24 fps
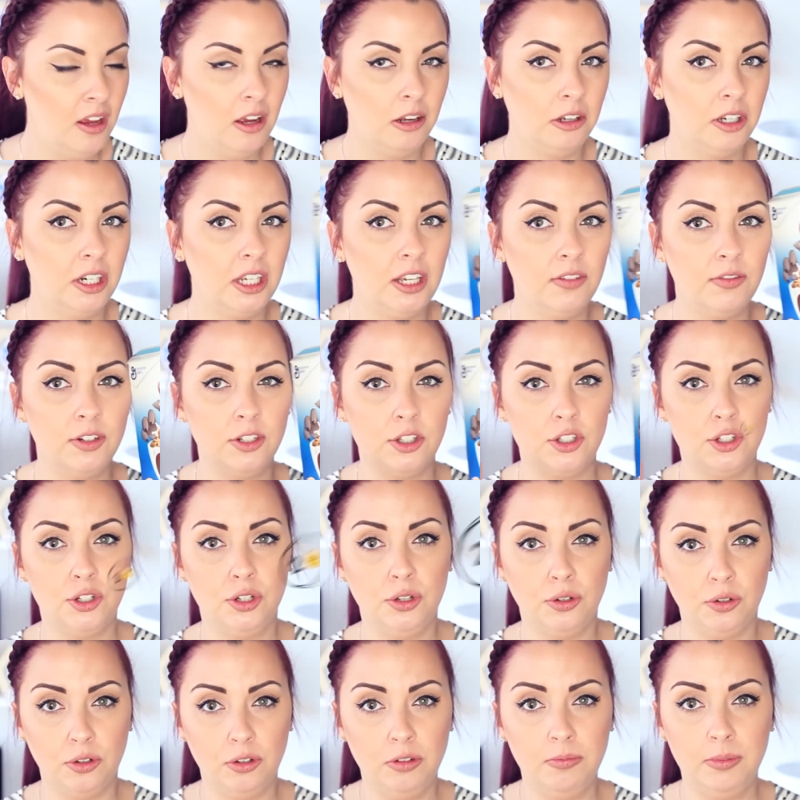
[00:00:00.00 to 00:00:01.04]
I'm going to give it a
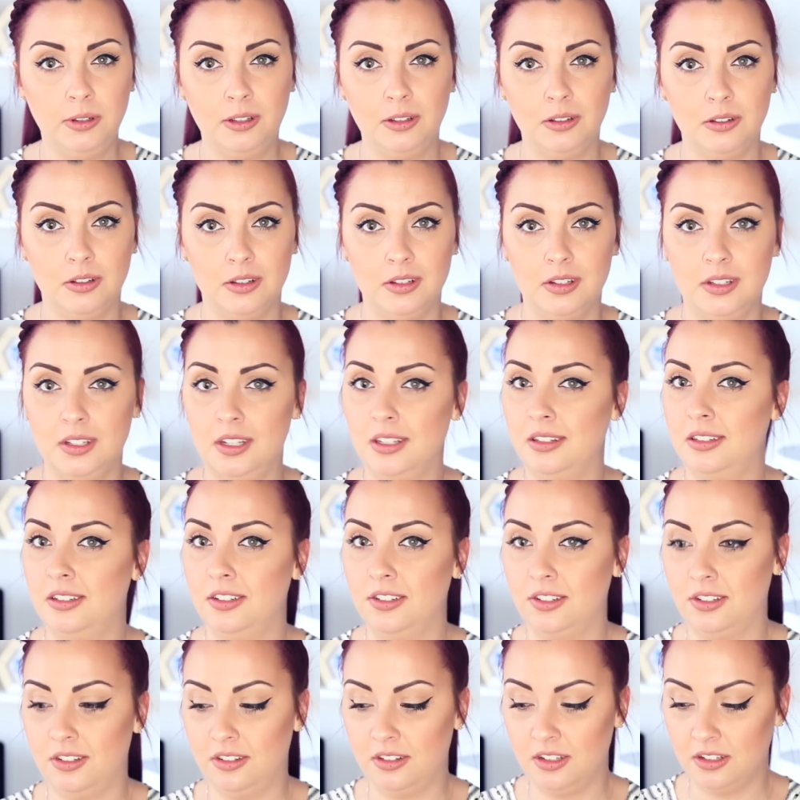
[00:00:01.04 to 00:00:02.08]
2 because it
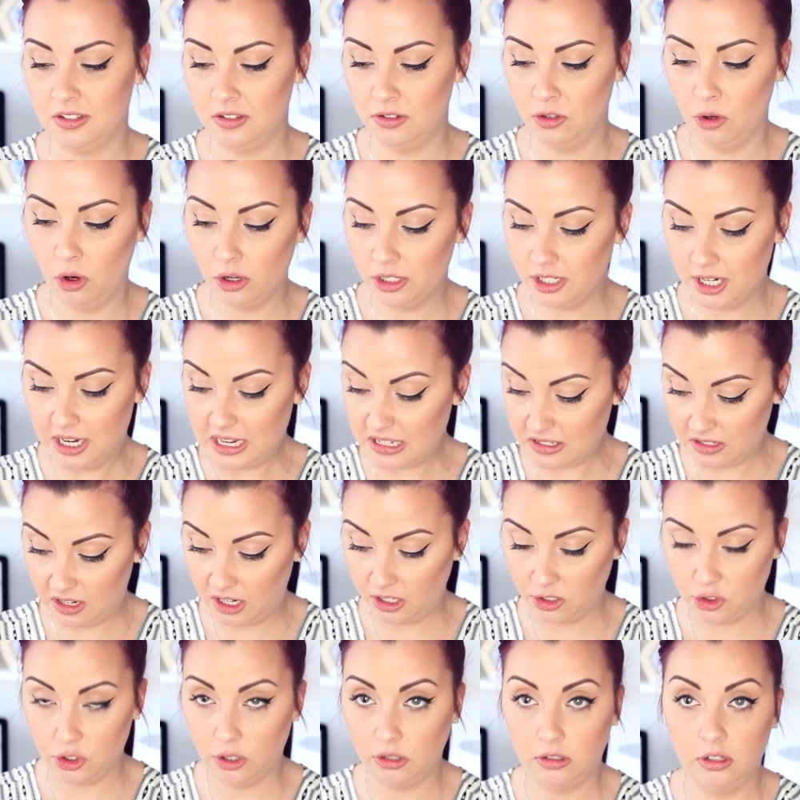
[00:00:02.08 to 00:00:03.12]
just does not taste
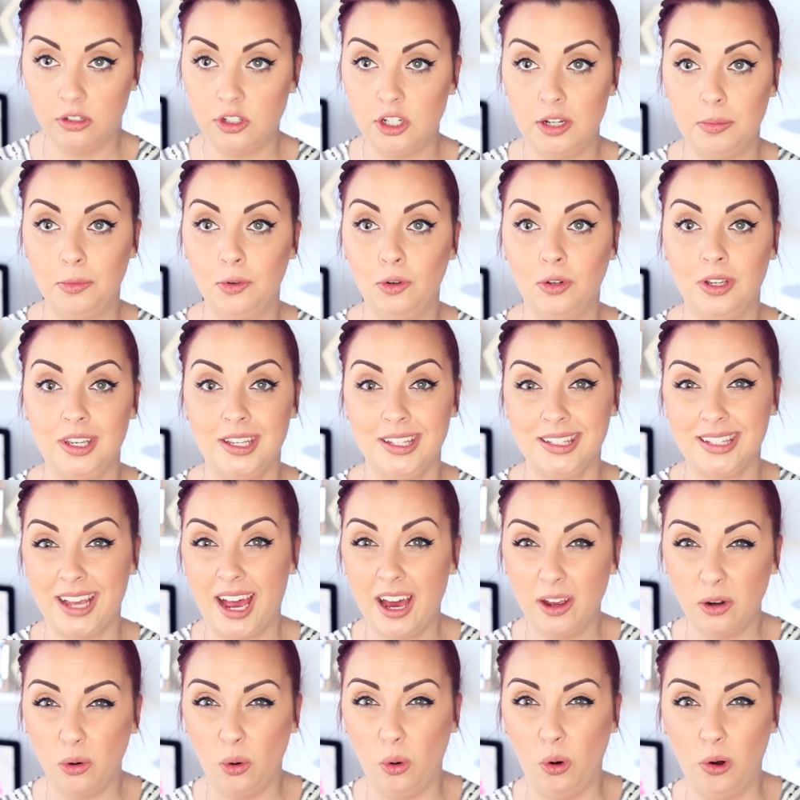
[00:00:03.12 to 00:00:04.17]
like chocolate chip cookies
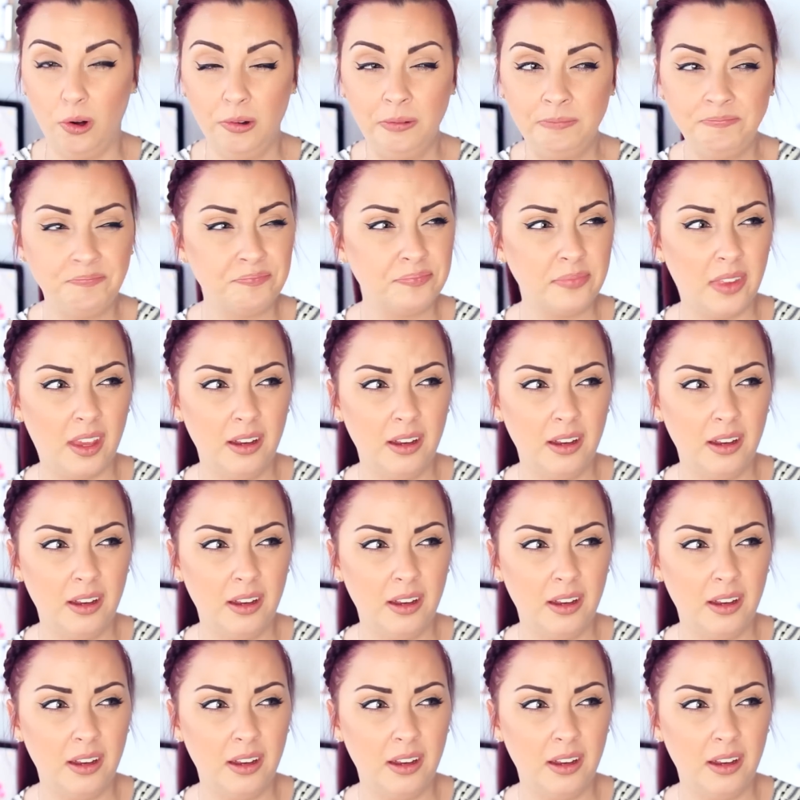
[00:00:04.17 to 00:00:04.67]
at all.